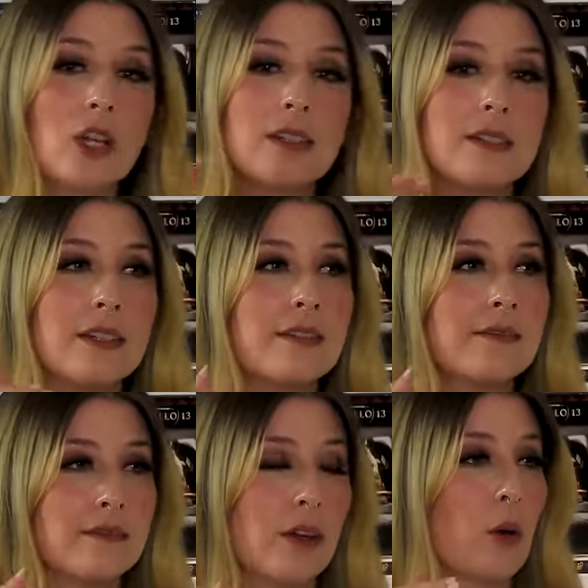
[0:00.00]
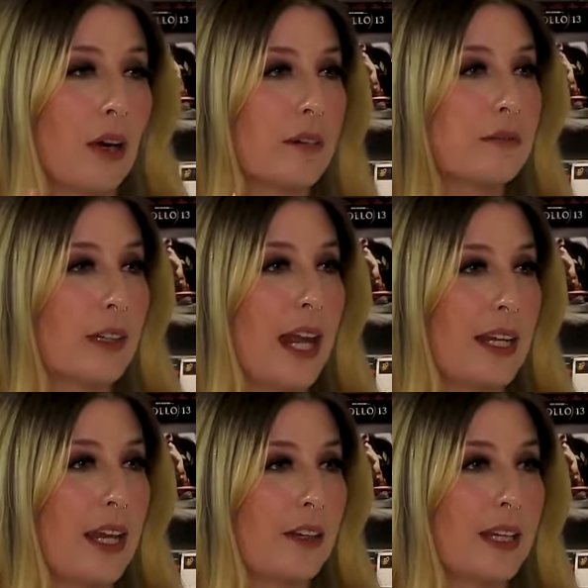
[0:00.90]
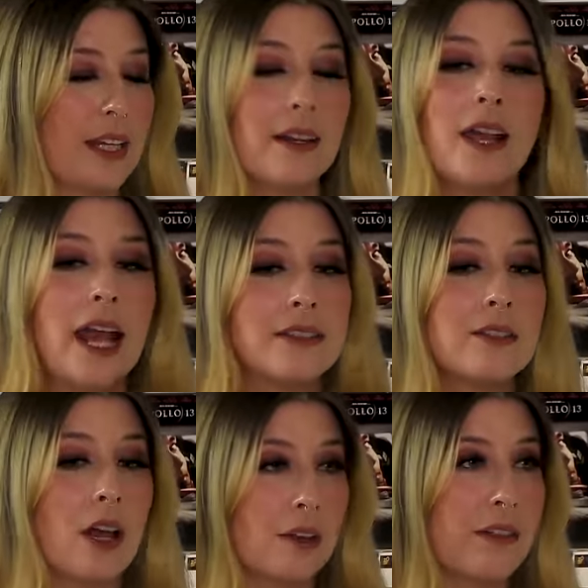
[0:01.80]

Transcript: And Justin or Gladiator Kid has none